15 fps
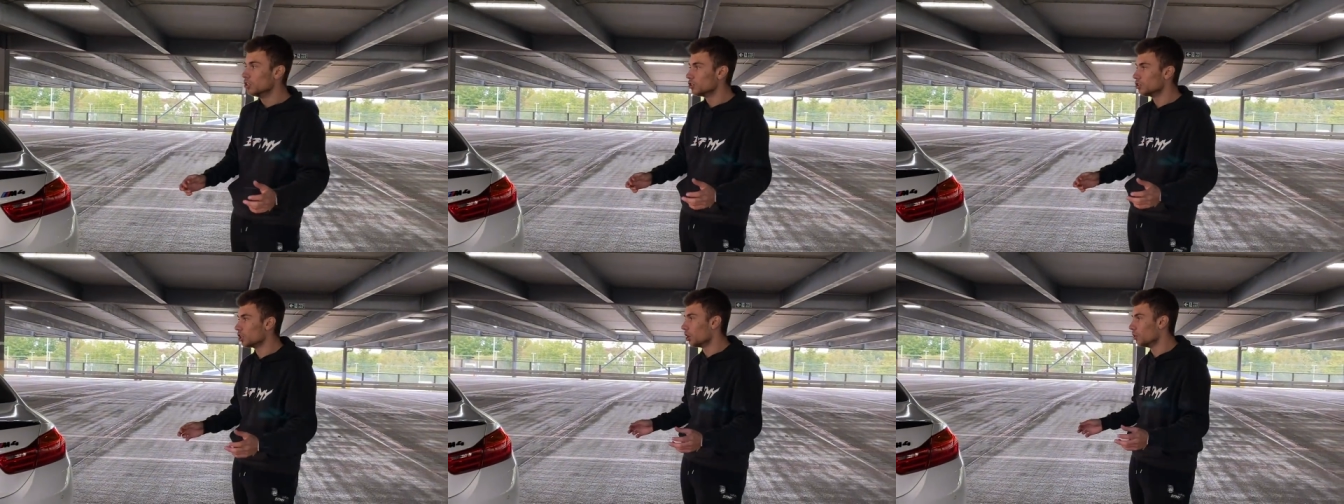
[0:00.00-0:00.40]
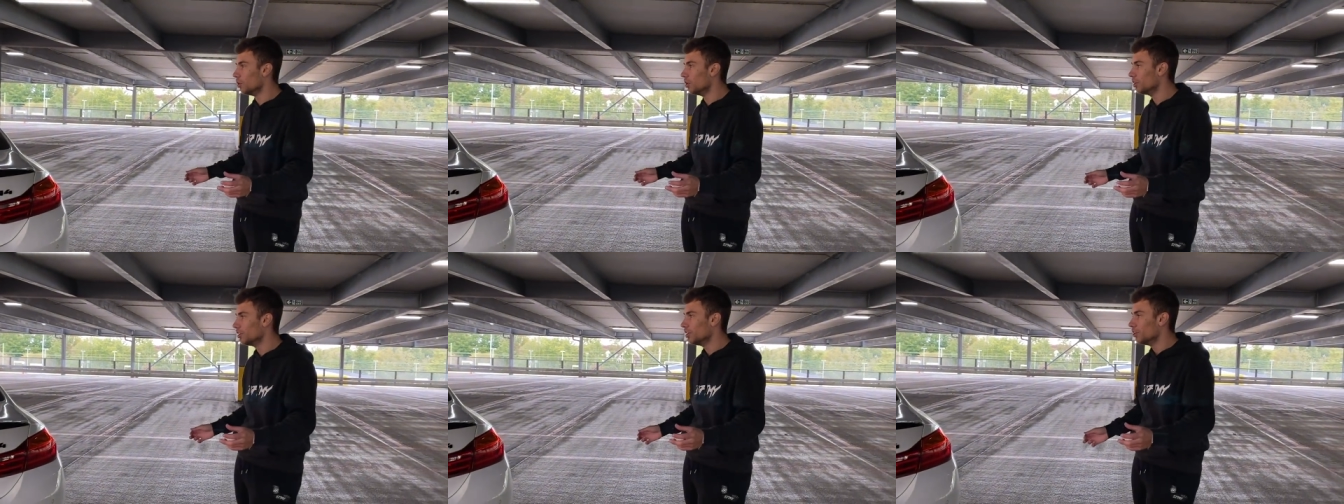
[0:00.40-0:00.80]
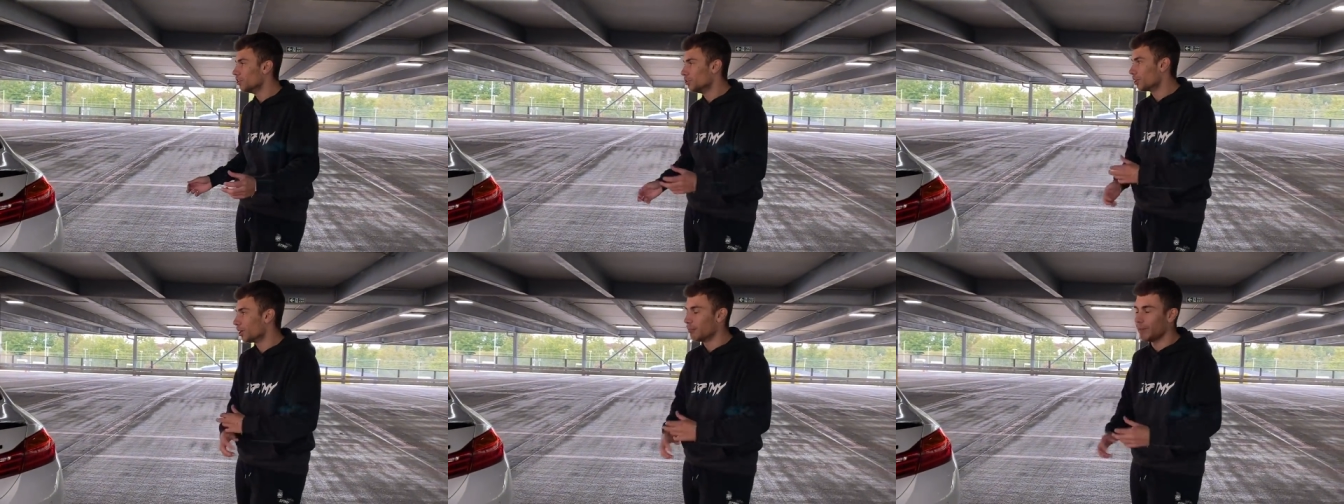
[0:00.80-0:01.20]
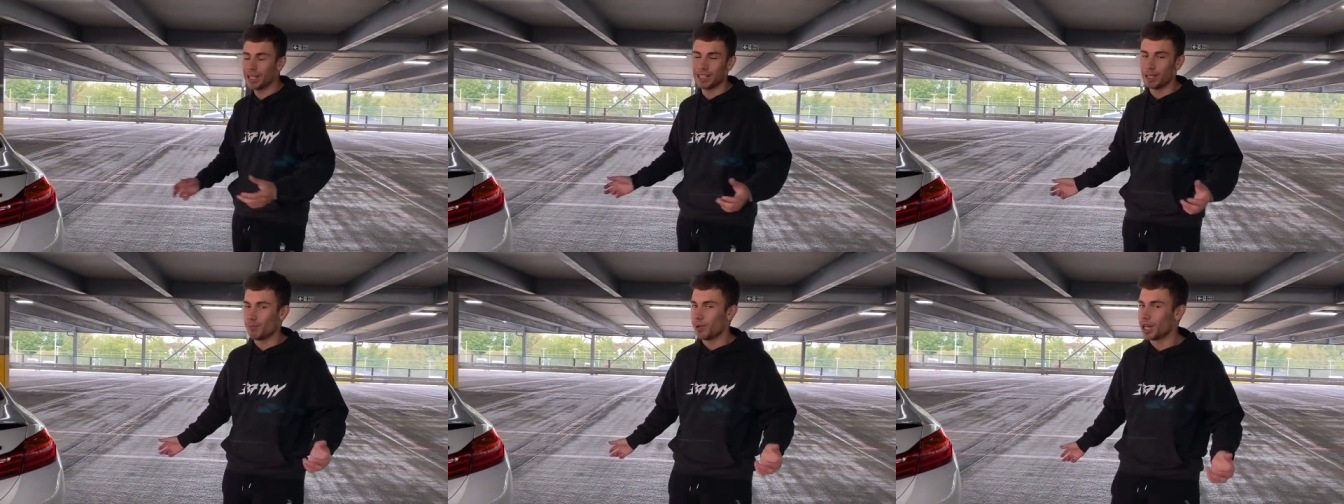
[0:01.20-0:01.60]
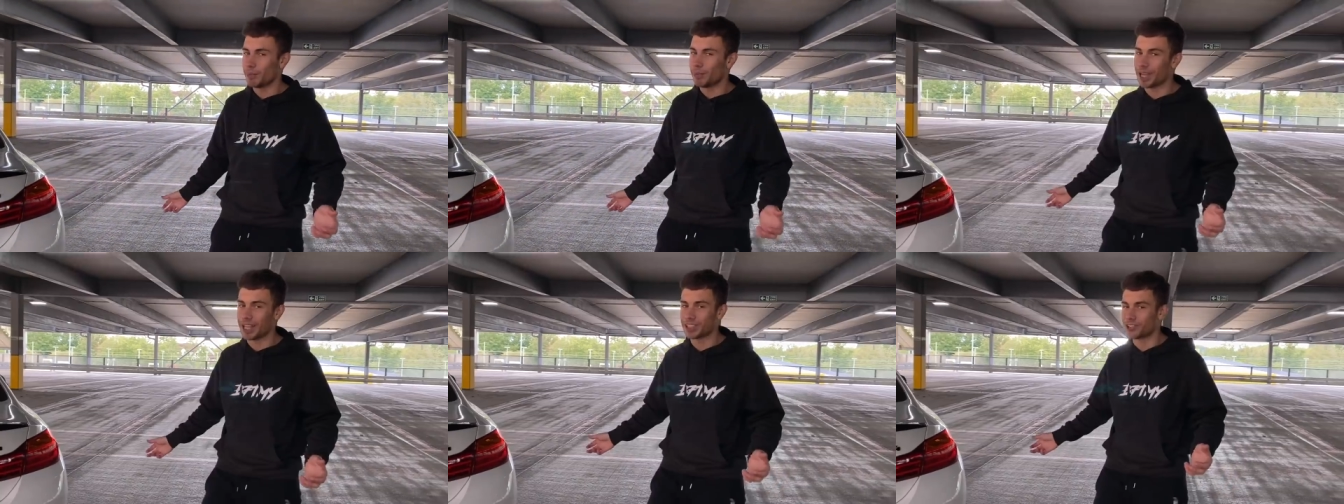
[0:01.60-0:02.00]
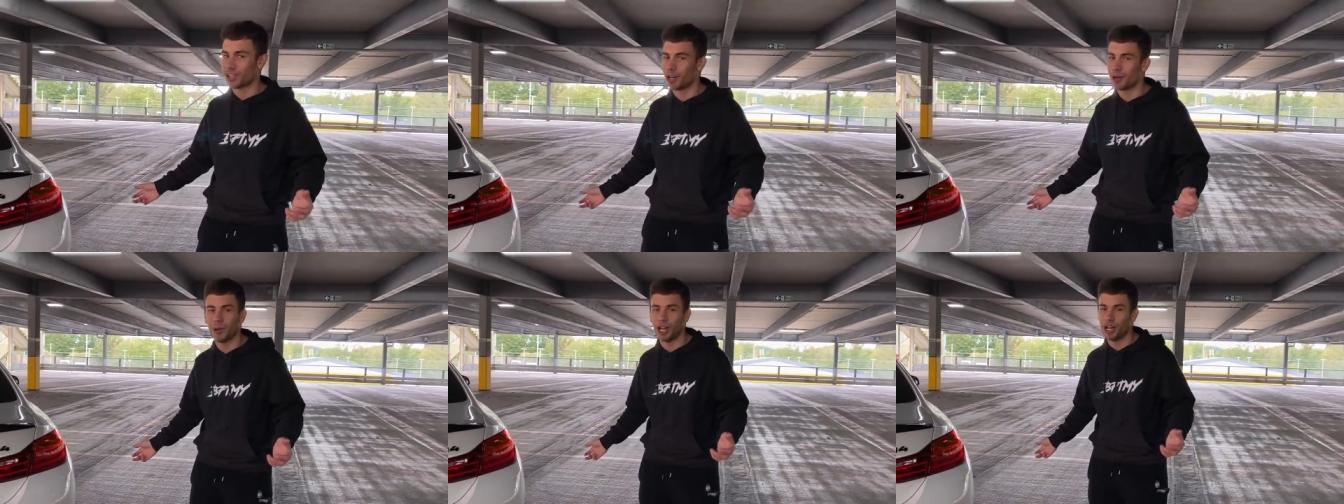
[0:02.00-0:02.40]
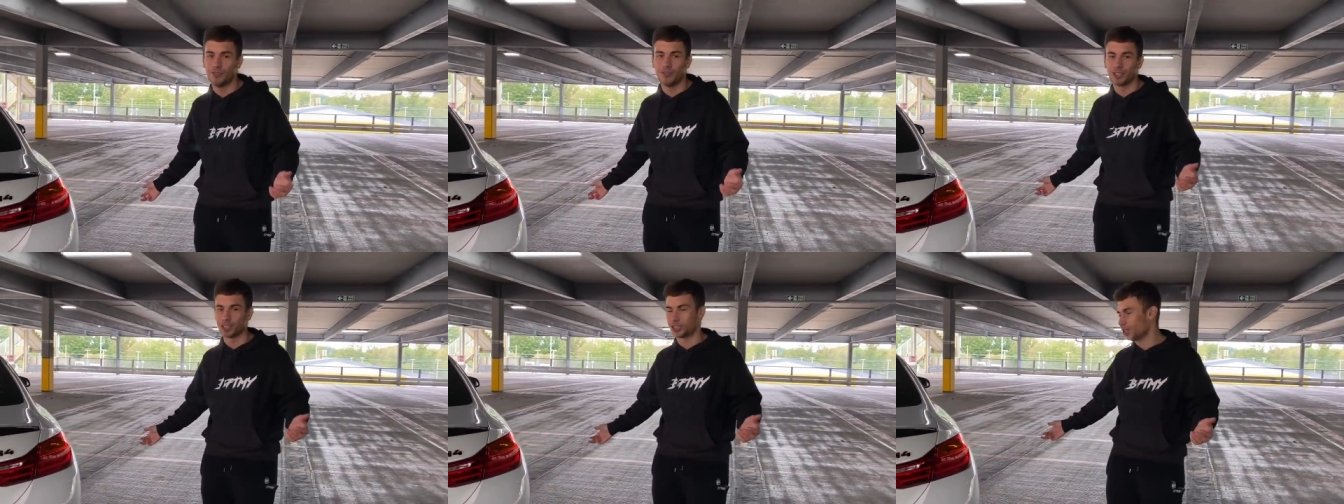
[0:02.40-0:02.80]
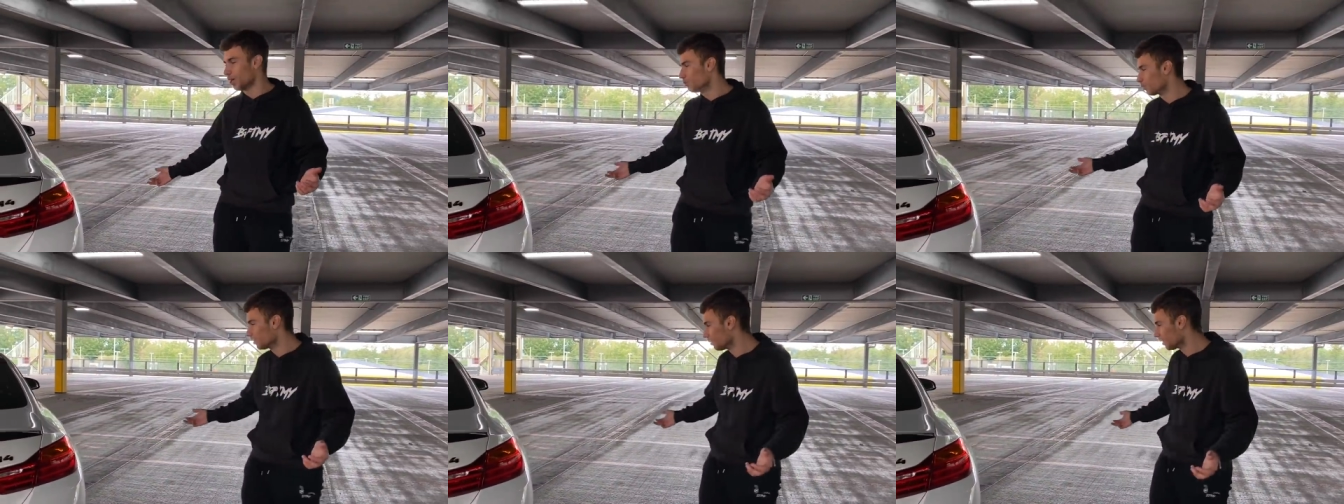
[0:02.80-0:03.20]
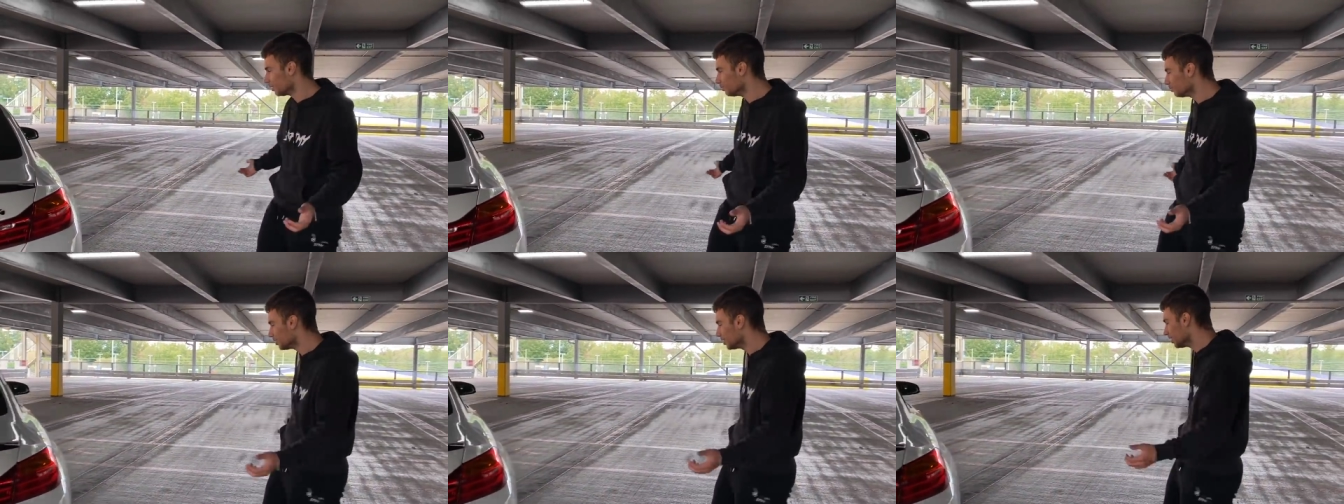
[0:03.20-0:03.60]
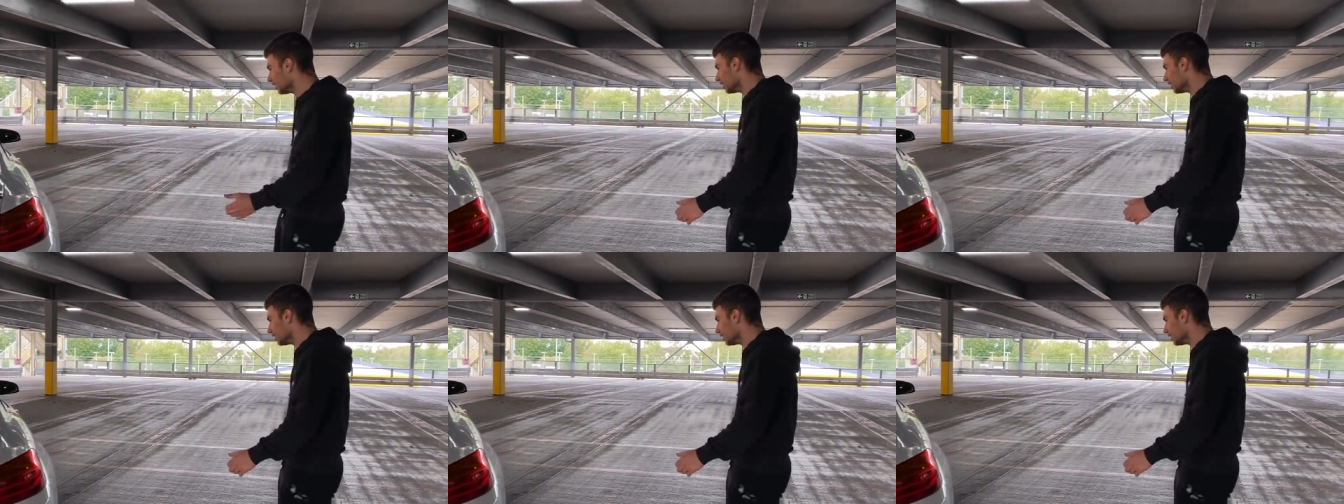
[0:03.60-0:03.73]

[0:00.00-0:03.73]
So you can make that money back straight away if you just sold the wheels.